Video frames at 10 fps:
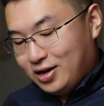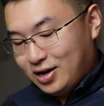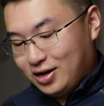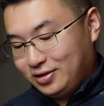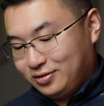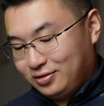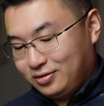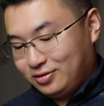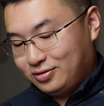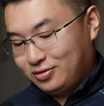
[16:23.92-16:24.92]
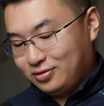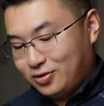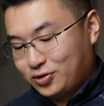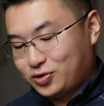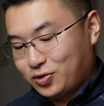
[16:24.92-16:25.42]
And
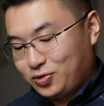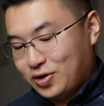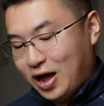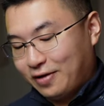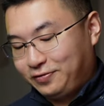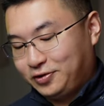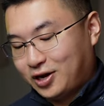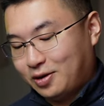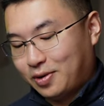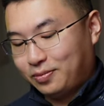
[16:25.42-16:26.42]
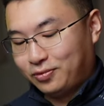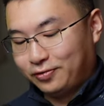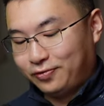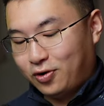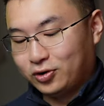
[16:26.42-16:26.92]
also, you have to come up
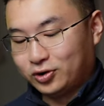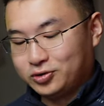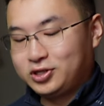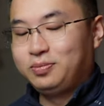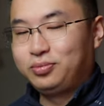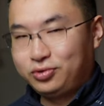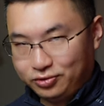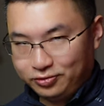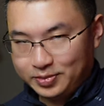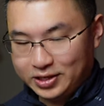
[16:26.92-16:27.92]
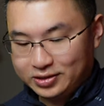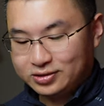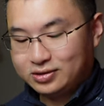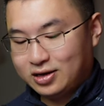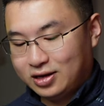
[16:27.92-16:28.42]
with all those
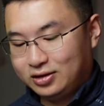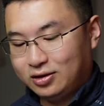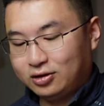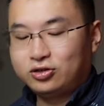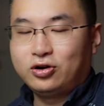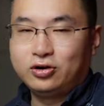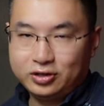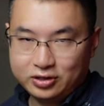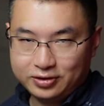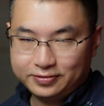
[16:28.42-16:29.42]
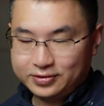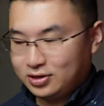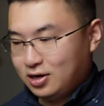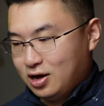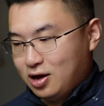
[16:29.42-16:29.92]
improvements and
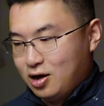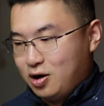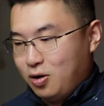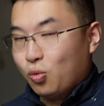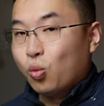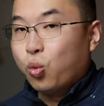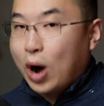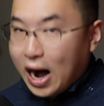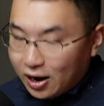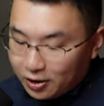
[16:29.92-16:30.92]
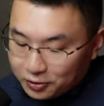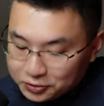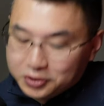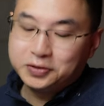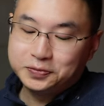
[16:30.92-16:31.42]
alternatives
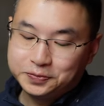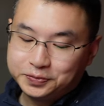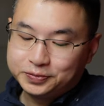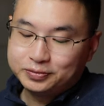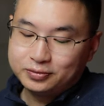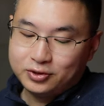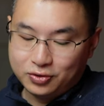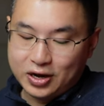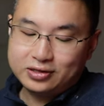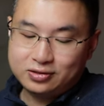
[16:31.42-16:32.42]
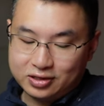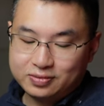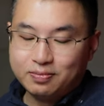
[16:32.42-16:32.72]
while US is